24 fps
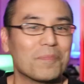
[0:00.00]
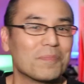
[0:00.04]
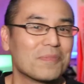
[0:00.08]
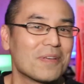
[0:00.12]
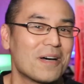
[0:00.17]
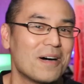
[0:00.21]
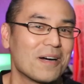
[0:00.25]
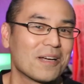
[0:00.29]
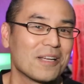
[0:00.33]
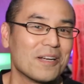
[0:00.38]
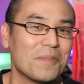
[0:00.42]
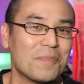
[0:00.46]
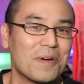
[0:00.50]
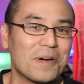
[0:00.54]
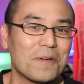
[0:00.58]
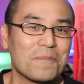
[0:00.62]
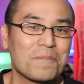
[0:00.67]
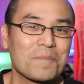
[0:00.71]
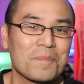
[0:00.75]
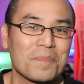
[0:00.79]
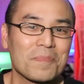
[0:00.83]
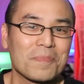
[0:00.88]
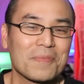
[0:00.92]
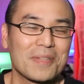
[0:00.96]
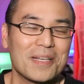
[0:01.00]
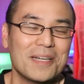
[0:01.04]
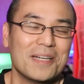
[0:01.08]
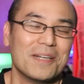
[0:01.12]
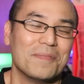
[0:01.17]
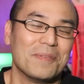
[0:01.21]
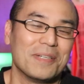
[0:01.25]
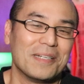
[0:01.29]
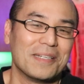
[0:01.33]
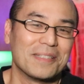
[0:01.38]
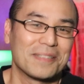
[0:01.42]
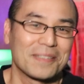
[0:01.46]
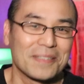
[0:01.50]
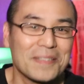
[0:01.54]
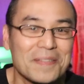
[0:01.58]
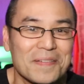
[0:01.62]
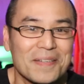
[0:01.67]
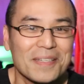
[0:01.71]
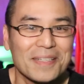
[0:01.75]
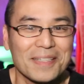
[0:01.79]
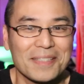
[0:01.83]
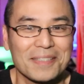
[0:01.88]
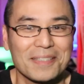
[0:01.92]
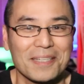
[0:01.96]
I'm talking about. I mean, it's
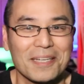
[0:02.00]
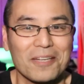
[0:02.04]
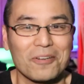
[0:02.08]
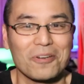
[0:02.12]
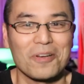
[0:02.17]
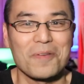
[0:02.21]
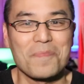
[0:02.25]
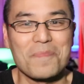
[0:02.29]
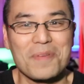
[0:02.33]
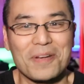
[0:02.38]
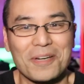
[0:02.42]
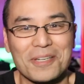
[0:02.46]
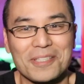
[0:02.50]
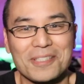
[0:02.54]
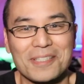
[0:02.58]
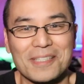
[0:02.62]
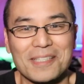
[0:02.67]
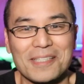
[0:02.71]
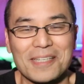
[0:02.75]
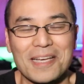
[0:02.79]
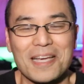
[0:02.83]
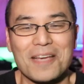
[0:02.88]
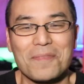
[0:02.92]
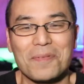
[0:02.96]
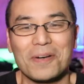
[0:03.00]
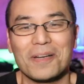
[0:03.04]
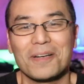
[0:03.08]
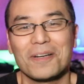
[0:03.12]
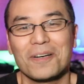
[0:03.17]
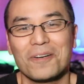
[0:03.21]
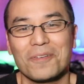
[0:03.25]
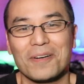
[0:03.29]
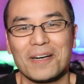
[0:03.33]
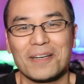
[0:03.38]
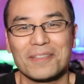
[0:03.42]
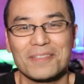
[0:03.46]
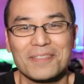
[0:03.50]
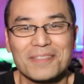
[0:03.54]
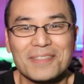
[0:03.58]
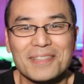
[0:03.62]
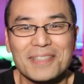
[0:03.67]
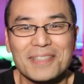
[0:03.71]
a little embarrassed to say, but oh well.